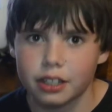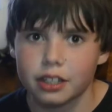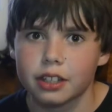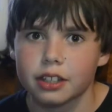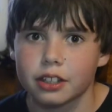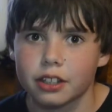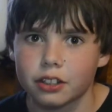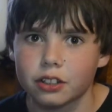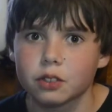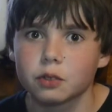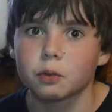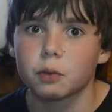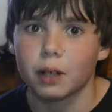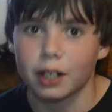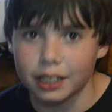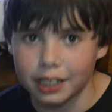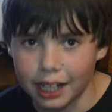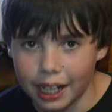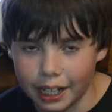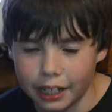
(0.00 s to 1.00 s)
There's
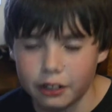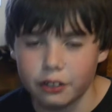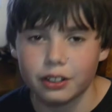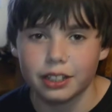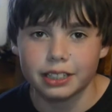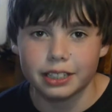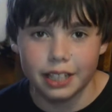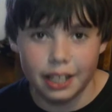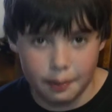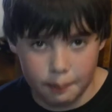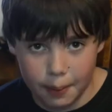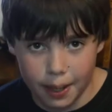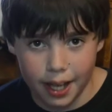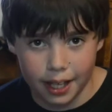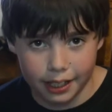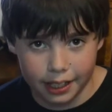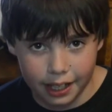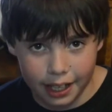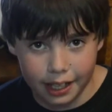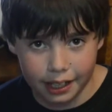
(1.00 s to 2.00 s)
one guy who gets hit
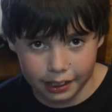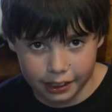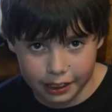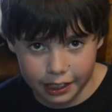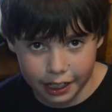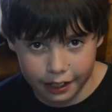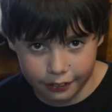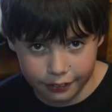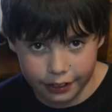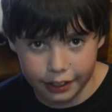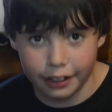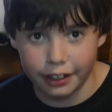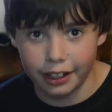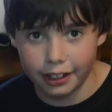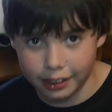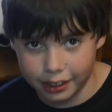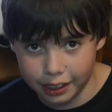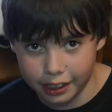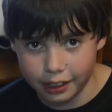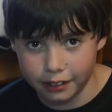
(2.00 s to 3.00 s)
by a helicarrier
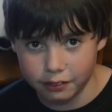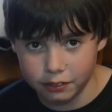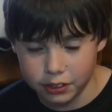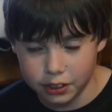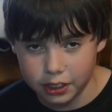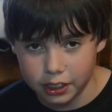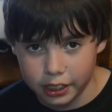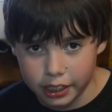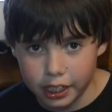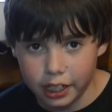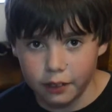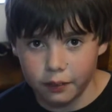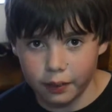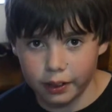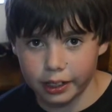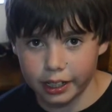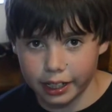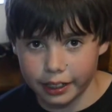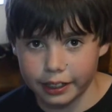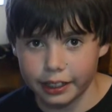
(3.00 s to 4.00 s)
and lives.
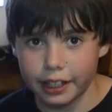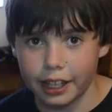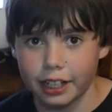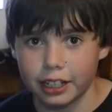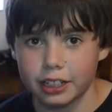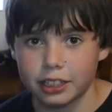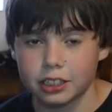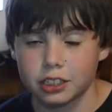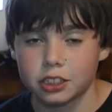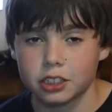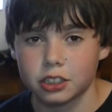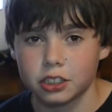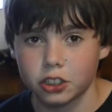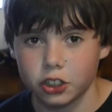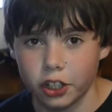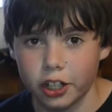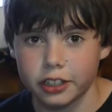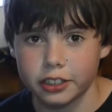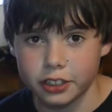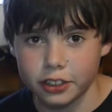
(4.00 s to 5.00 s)
One guy that gets
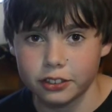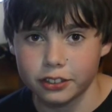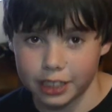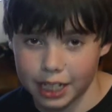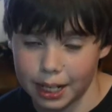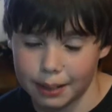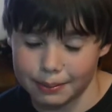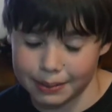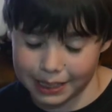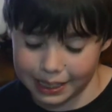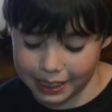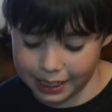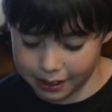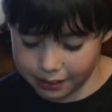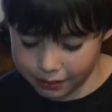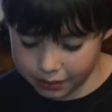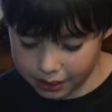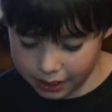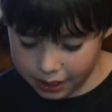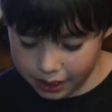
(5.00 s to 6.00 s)
shot 2 times and
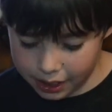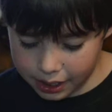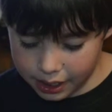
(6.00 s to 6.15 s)
lives.